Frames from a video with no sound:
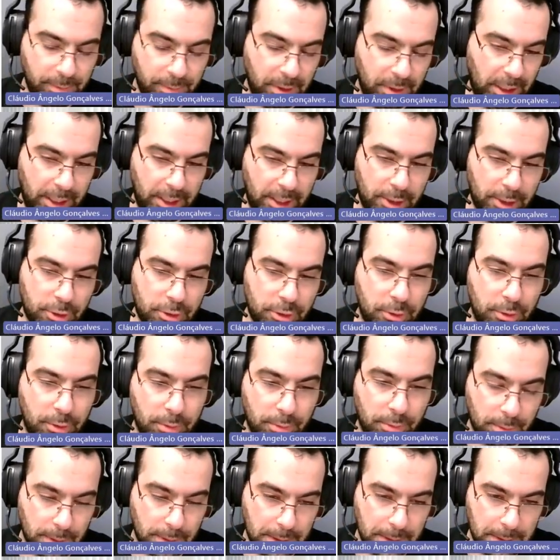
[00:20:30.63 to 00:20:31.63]
a
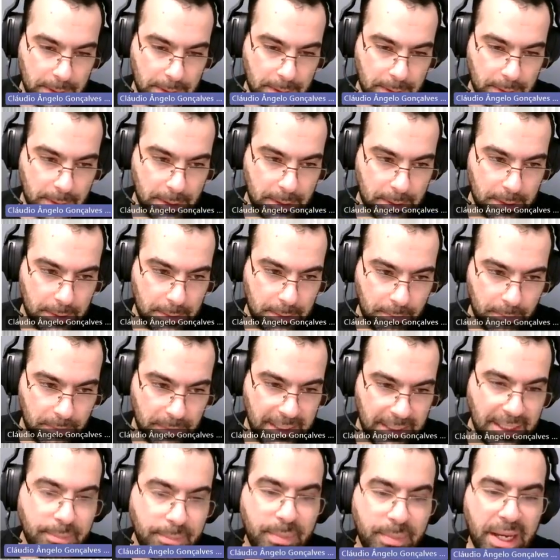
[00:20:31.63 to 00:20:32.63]
simulation
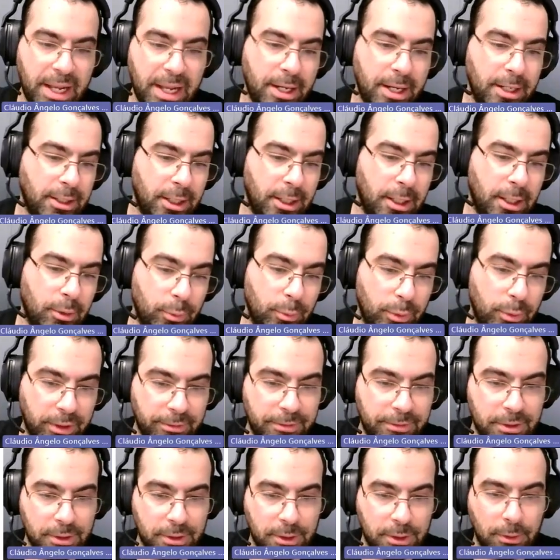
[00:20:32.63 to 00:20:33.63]
in parallel
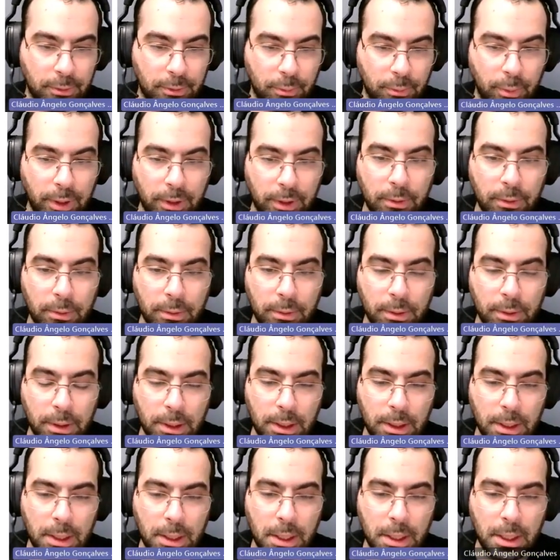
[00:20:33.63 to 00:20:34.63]
with the physical twin
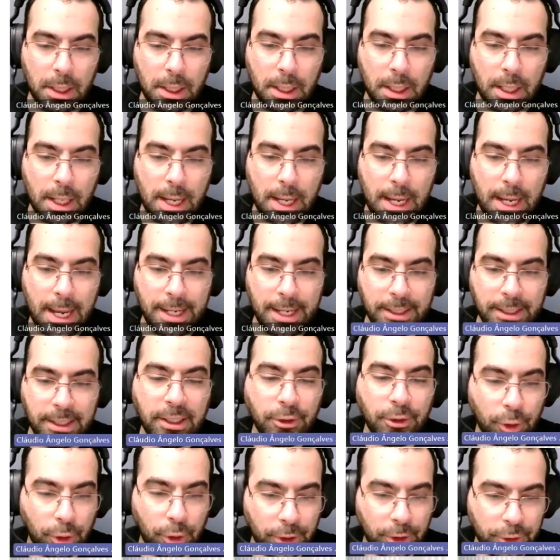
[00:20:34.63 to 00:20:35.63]

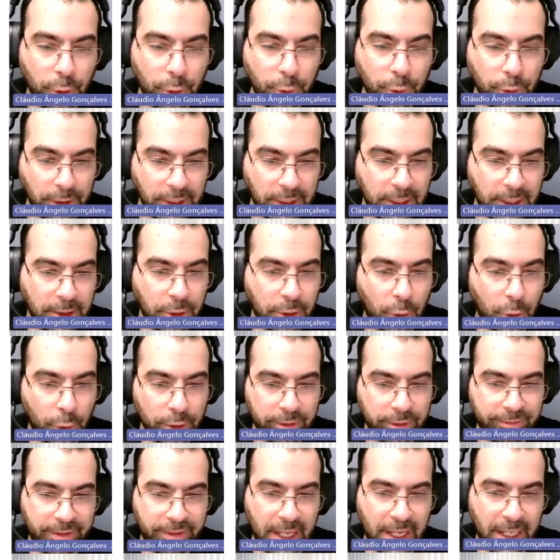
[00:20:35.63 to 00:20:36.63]
and totally
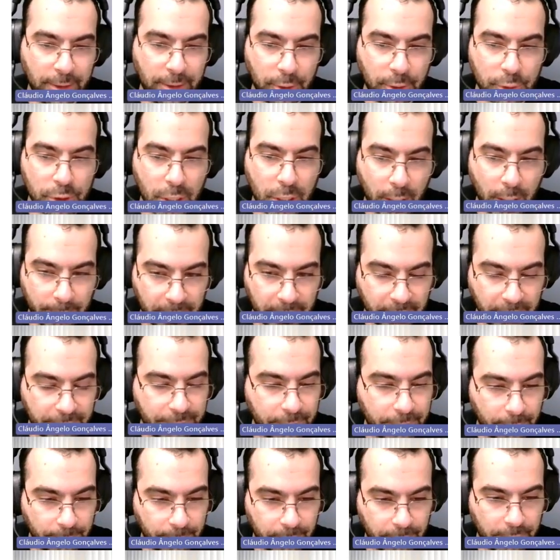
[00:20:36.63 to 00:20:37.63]
ignore the values coming
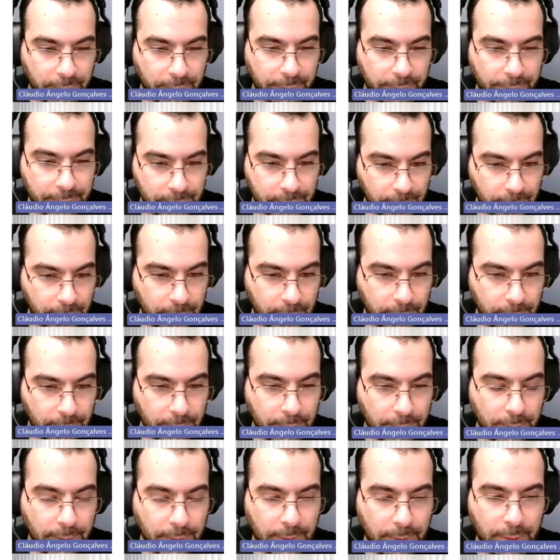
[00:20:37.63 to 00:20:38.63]
from the
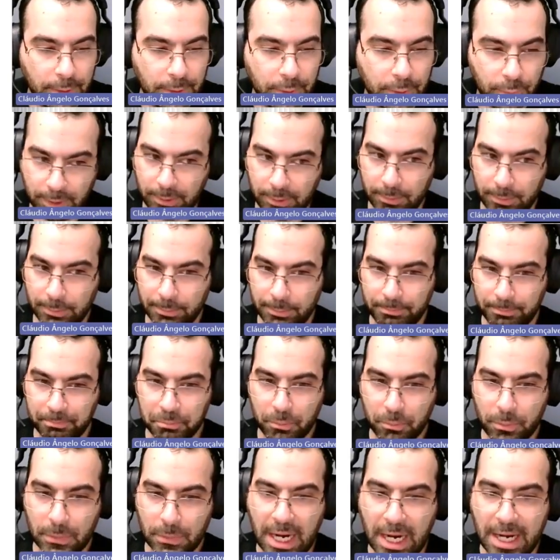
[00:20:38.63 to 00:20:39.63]
physical twin.
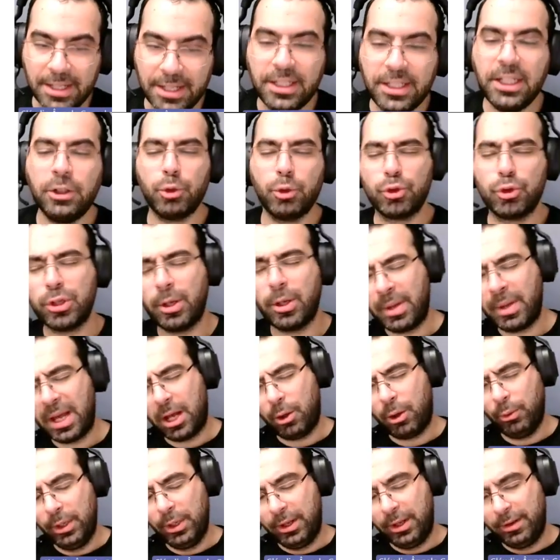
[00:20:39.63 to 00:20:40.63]
I need to
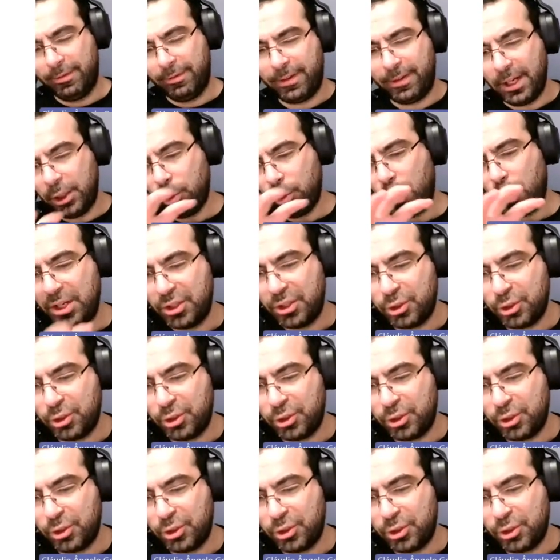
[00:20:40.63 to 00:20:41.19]
somehow find